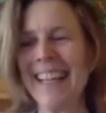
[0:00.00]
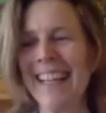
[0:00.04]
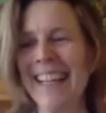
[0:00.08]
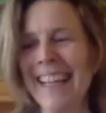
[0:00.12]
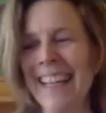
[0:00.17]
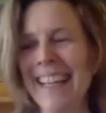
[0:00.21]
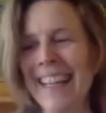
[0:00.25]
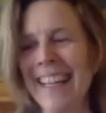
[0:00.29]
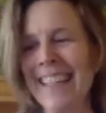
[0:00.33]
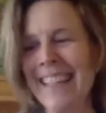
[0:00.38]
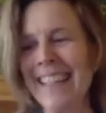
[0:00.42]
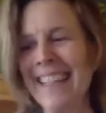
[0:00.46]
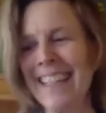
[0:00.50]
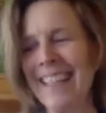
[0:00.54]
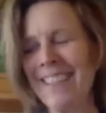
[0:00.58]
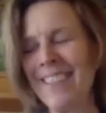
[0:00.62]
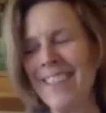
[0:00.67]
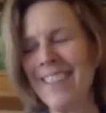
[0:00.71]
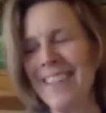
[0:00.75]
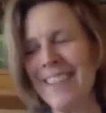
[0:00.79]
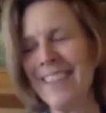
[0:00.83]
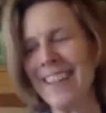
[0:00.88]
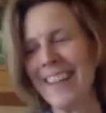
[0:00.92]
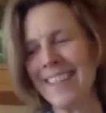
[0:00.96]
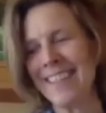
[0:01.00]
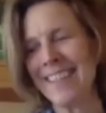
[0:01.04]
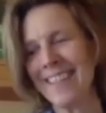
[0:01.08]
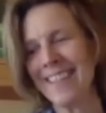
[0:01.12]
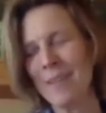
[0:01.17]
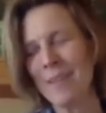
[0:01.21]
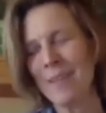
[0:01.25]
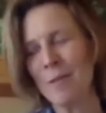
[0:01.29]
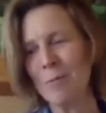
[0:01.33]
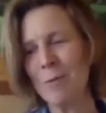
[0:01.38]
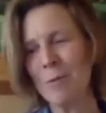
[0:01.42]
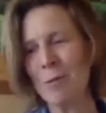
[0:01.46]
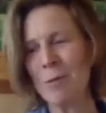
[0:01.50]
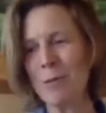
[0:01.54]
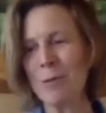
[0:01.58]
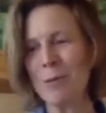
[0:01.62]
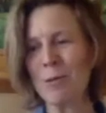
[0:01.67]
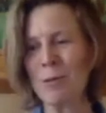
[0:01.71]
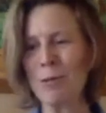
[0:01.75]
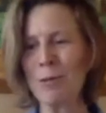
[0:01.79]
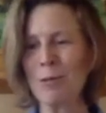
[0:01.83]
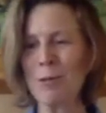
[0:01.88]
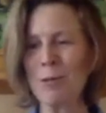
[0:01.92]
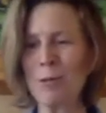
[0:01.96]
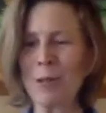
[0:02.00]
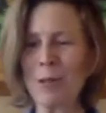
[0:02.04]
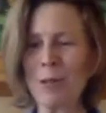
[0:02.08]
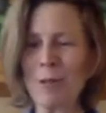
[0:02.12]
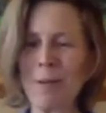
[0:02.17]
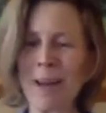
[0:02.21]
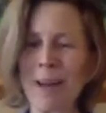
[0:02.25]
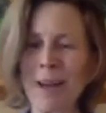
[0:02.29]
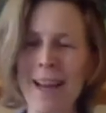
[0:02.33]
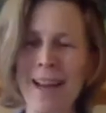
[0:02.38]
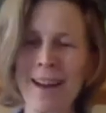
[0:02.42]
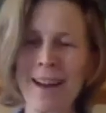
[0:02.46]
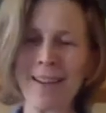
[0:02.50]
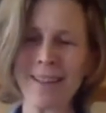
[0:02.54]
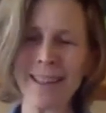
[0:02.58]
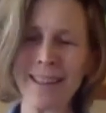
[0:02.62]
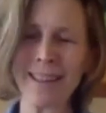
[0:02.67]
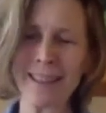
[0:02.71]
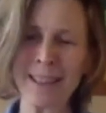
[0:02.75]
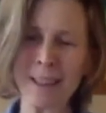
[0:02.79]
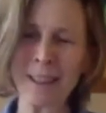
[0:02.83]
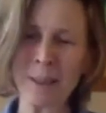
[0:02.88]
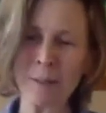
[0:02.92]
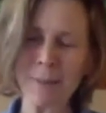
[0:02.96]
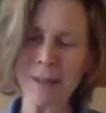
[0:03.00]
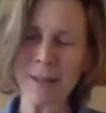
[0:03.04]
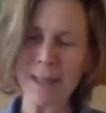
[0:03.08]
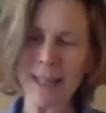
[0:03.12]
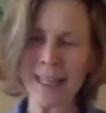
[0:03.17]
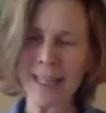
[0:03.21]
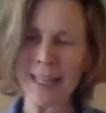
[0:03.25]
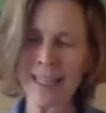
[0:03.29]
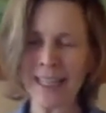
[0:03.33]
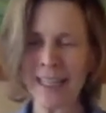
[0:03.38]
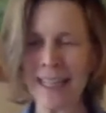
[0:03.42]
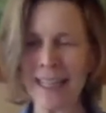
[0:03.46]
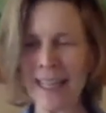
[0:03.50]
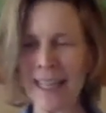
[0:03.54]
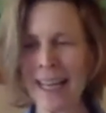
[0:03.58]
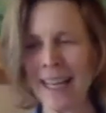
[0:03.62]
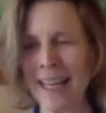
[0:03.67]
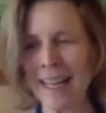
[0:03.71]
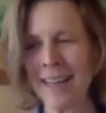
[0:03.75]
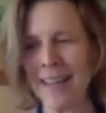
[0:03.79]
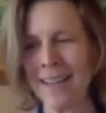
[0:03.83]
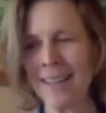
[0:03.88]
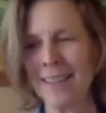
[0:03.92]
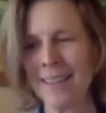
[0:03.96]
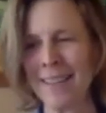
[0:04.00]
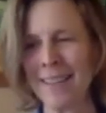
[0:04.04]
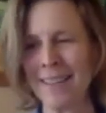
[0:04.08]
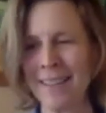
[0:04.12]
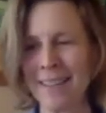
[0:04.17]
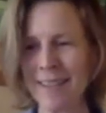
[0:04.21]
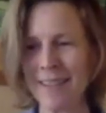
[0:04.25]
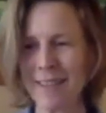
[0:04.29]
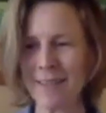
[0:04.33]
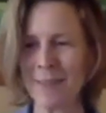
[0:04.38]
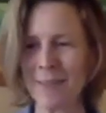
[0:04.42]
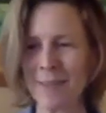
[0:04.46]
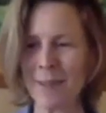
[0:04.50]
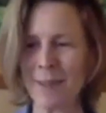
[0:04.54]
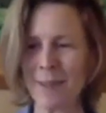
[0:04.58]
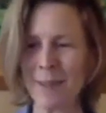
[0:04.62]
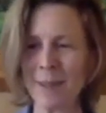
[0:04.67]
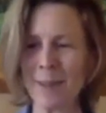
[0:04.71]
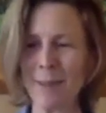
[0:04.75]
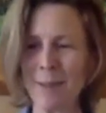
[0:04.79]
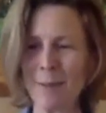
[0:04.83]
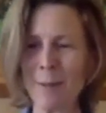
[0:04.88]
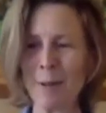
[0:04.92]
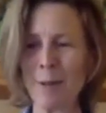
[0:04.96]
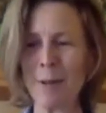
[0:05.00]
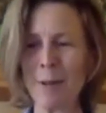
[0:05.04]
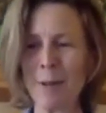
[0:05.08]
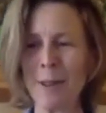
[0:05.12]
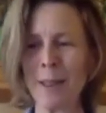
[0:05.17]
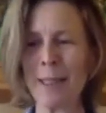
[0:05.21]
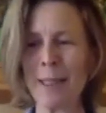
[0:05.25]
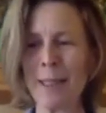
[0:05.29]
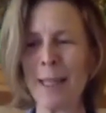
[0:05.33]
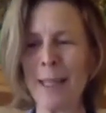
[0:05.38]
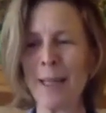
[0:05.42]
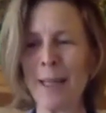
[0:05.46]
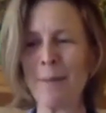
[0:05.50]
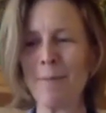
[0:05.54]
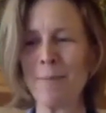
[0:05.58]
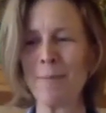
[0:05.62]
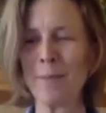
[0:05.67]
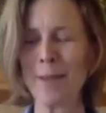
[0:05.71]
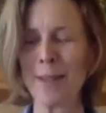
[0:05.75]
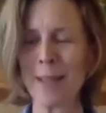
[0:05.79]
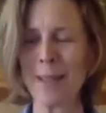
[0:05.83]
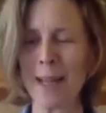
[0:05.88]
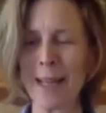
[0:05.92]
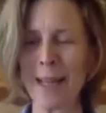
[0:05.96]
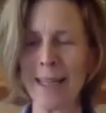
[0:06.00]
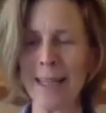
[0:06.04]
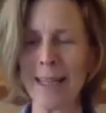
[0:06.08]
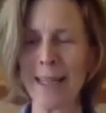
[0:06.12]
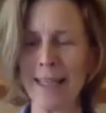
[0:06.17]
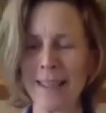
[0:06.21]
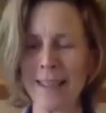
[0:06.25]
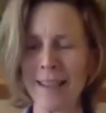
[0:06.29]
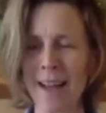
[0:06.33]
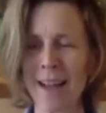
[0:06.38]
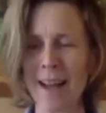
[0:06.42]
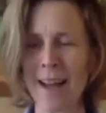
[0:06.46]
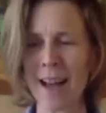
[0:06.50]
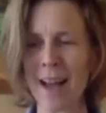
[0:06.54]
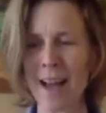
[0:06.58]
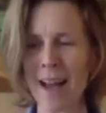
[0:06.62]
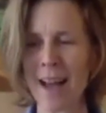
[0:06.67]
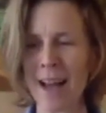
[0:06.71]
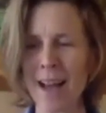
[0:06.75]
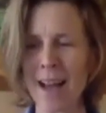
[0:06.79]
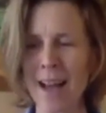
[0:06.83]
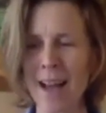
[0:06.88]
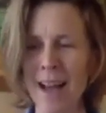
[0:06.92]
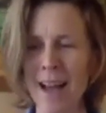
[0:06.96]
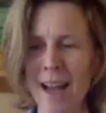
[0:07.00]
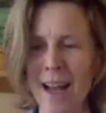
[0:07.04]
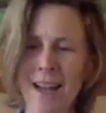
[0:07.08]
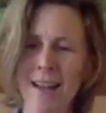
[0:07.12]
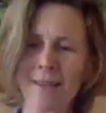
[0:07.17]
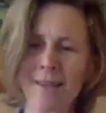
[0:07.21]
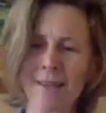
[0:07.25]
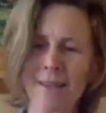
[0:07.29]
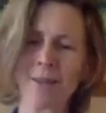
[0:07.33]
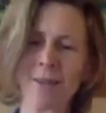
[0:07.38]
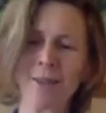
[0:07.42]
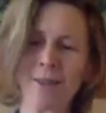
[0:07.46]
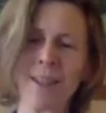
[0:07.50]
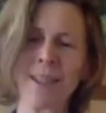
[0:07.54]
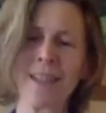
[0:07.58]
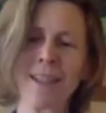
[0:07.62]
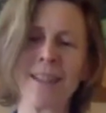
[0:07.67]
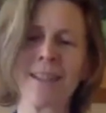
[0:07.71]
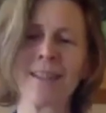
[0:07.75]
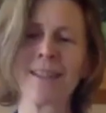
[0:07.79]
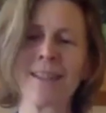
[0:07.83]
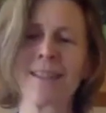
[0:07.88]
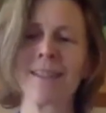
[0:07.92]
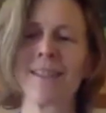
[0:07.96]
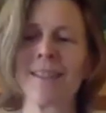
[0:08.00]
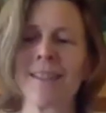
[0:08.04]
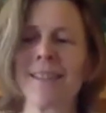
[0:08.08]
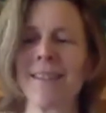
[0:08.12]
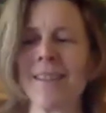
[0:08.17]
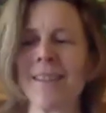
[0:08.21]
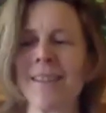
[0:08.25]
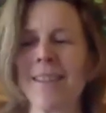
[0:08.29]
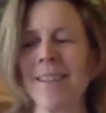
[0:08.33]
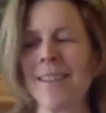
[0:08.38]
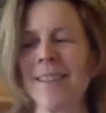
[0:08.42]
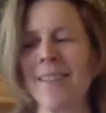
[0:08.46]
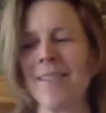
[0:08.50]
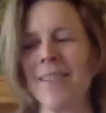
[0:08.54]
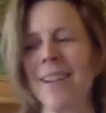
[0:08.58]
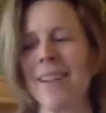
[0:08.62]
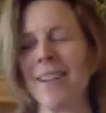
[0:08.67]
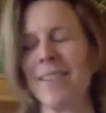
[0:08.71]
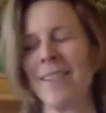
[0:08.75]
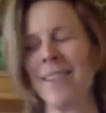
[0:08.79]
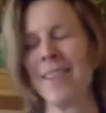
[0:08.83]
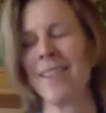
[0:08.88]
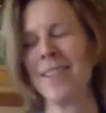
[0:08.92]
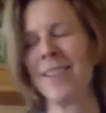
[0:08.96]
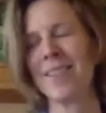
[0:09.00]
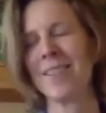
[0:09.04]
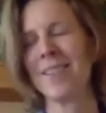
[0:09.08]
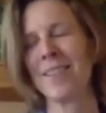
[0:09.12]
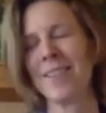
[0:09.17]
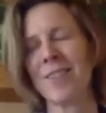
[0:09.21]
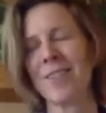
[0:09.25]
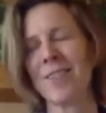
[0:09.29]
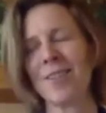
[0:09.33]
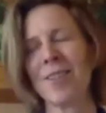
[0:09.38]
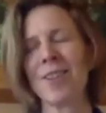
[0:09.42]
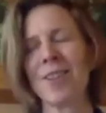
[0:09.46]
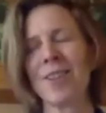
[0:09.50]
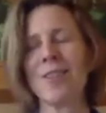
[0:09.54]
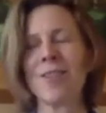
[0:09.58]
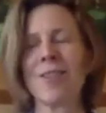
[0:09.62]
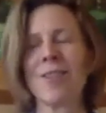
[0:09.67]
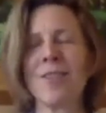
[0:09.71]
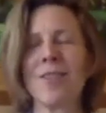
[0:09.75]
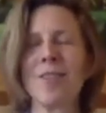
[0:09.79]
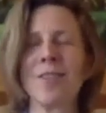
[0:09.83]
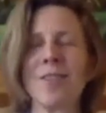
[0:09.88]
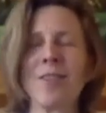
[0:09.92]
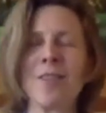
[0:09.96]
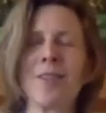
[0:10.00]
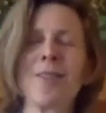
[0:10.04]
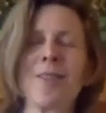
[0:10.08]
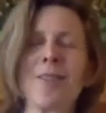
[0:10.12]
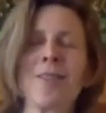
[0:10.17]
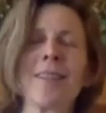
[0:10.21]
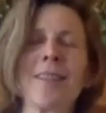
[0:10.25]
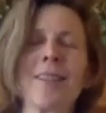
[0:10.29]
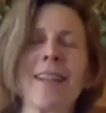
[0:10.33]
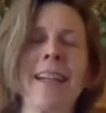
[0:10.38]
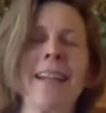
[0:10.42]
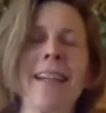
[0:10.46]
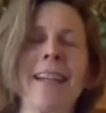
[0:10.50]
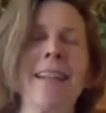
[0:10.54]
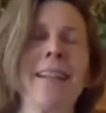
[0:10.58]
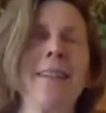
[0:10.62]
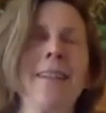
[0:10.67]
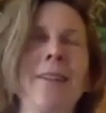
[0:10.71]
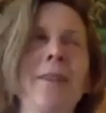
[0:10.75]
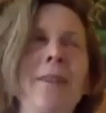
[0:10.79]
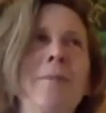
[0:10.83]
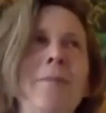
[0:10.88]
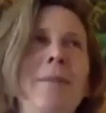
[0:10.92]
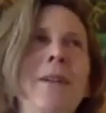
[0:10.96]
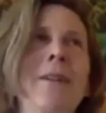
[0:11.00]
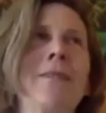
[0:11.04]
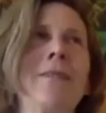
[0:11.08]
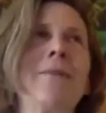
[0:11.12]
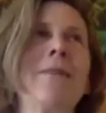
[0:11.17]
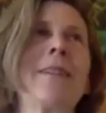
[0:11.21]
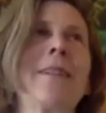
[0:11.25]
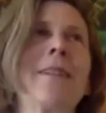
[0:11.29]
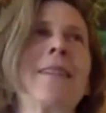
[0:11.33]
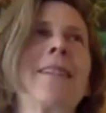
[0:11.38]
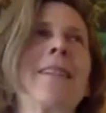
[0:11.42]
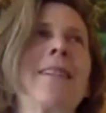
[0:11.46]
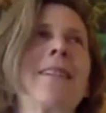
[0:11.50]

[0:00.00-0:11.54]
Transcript: And then if you'd like to just roll around a little bit, again, rolling side to side, rolling around in a circle, taking your pelvis